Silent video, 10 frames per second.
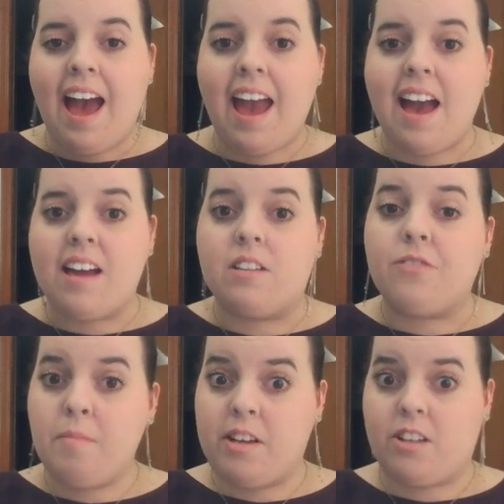and
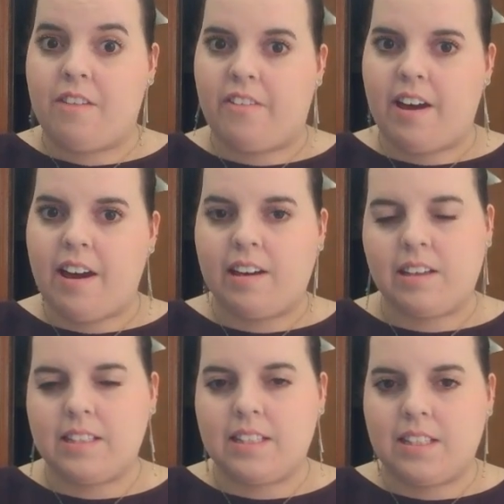from my driveway I
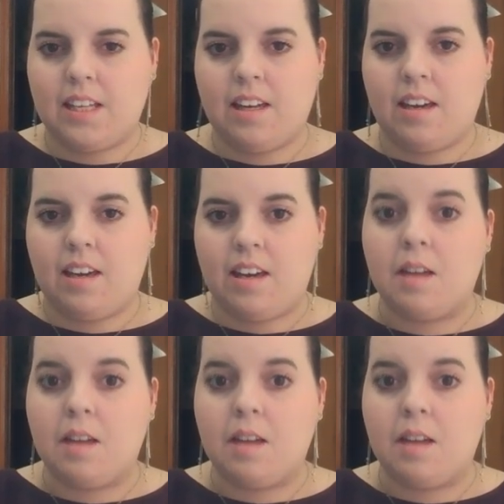could see